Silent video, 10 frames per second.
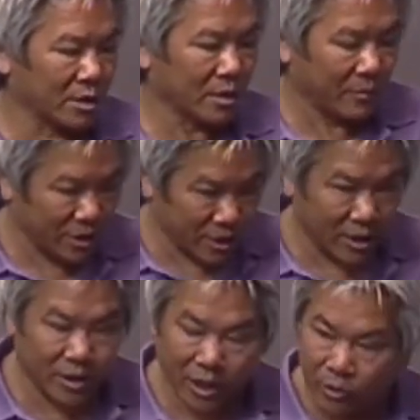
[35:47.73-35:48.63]
I mean, just
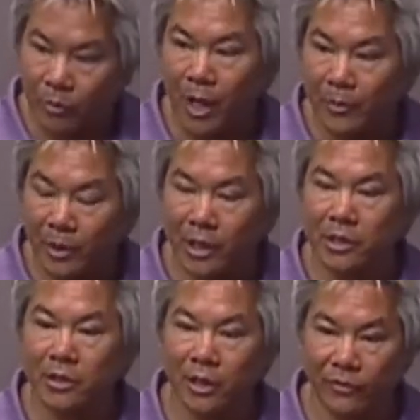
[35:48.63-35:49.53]
the general
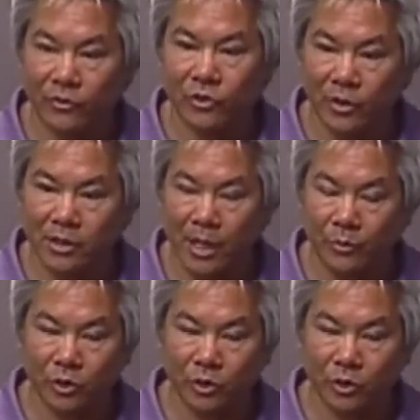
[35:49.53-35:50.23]
population, like for example,